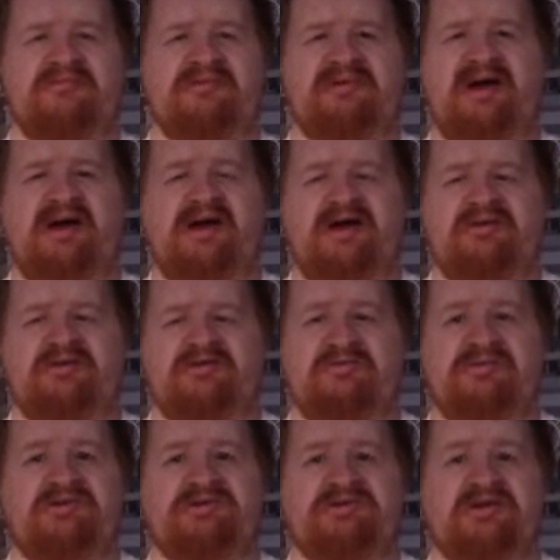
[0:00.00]
I don't know
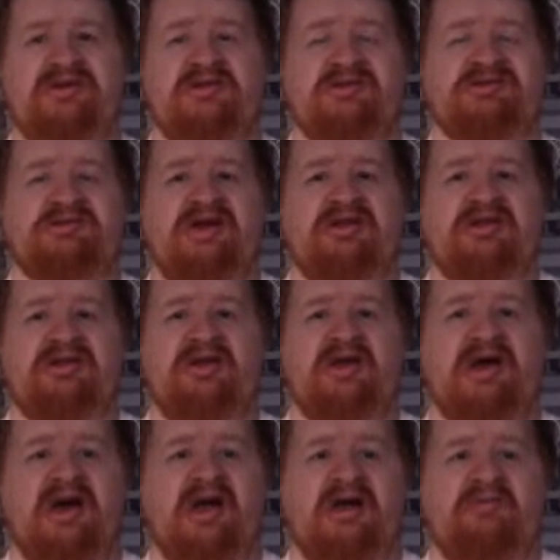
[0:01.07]
what to say exactly,
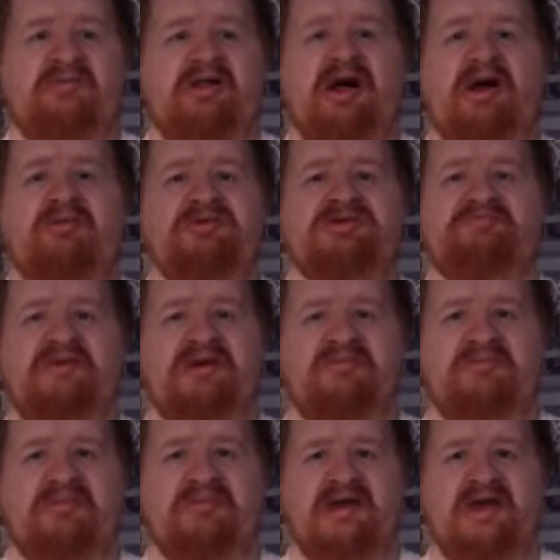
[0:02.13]
well, how he's
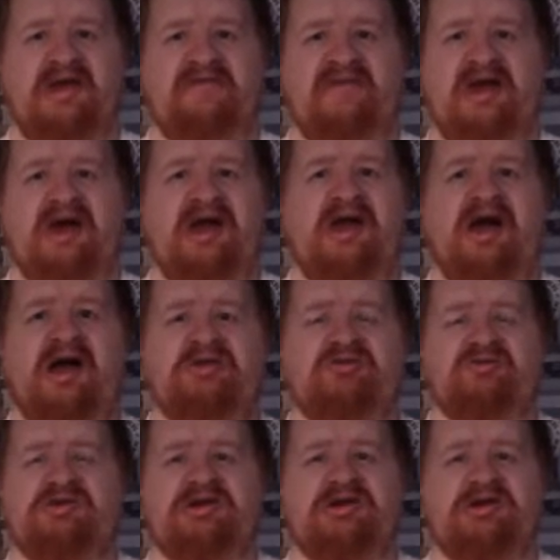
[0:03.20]
been behaving, I
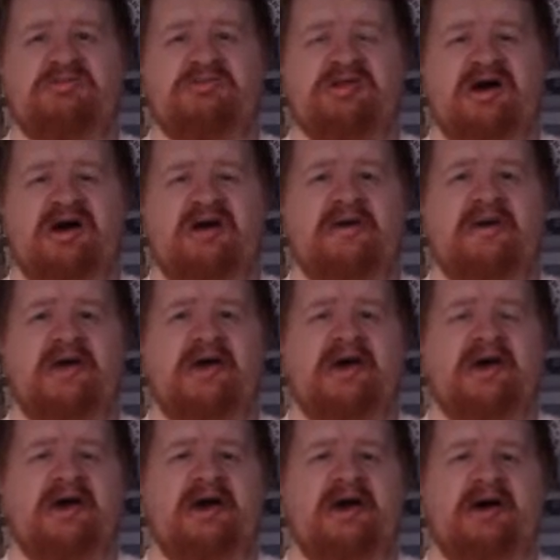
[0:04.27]
don't agree with that.
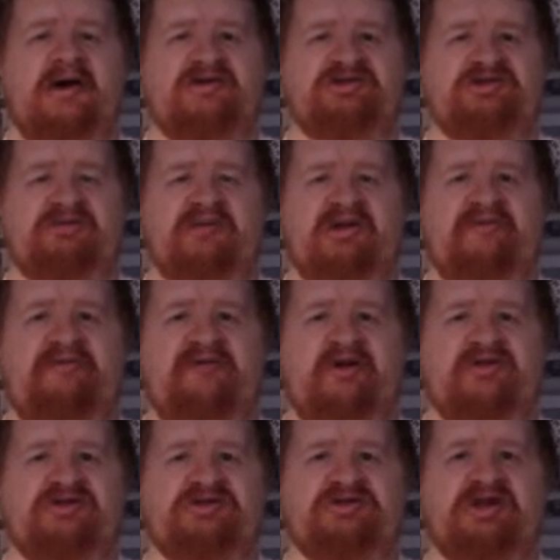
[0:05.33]
She made a
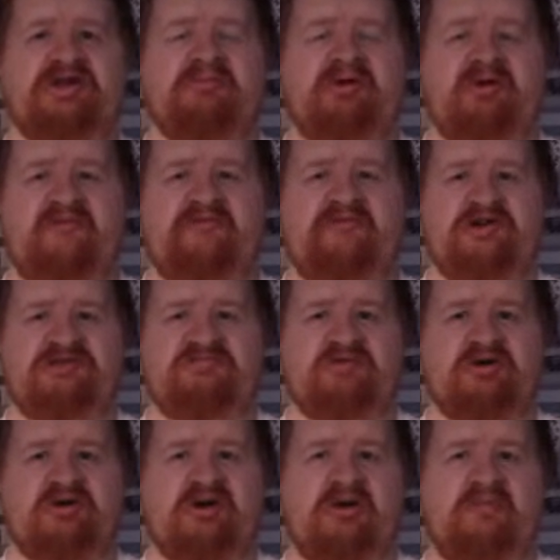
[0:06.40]
further statement on
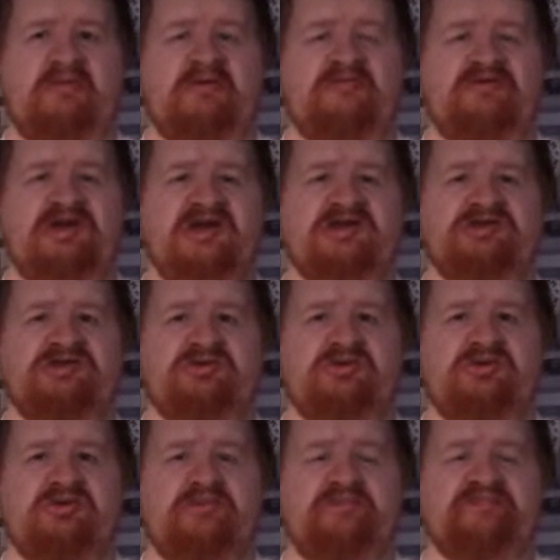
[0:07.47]
Facebook a couple of days
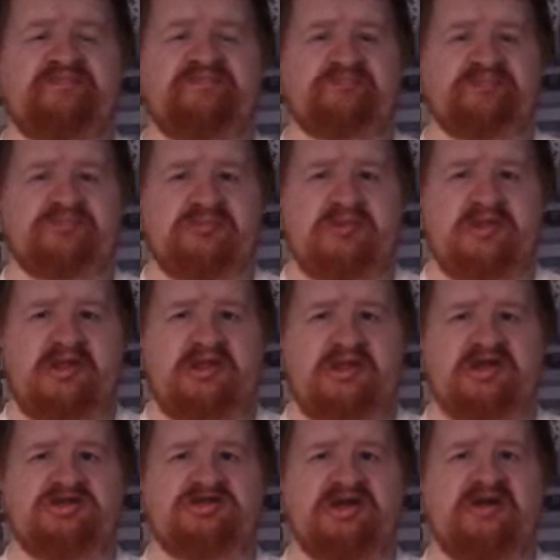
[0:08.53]
ago
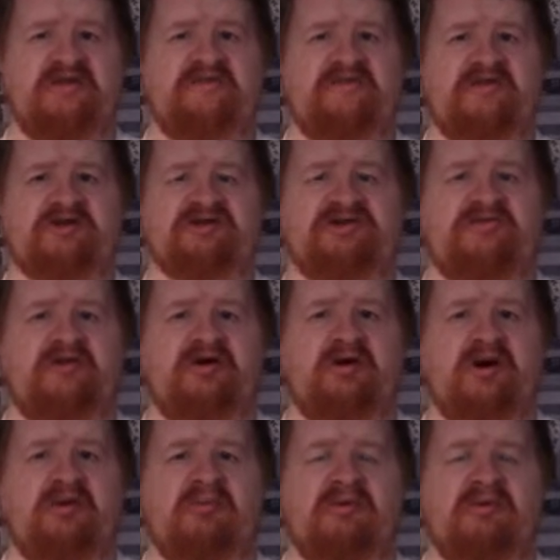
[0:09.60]
saying, first of all,